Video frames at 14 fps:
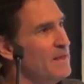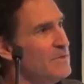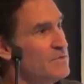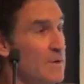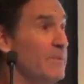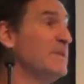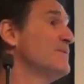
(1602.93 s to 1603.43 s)

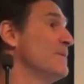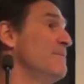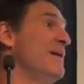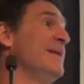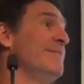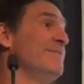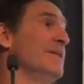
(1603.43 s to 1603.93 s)
So I went to
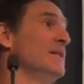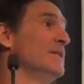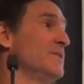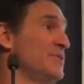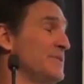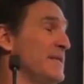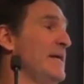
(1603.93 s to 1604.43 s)
many
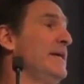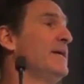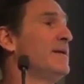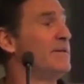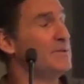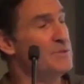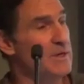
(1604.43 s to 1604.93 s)
villages. I had
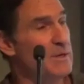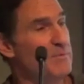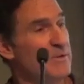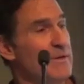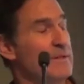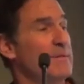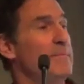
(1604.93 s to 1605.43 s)
an
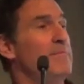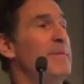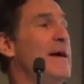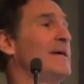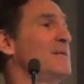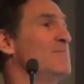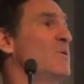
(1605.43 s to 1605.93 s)
interpreter on the
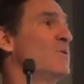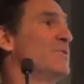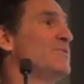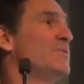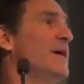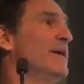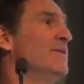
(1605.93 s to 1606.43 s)
back of the
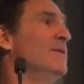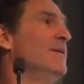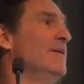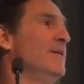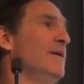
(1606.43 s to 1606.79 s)
motorcycle.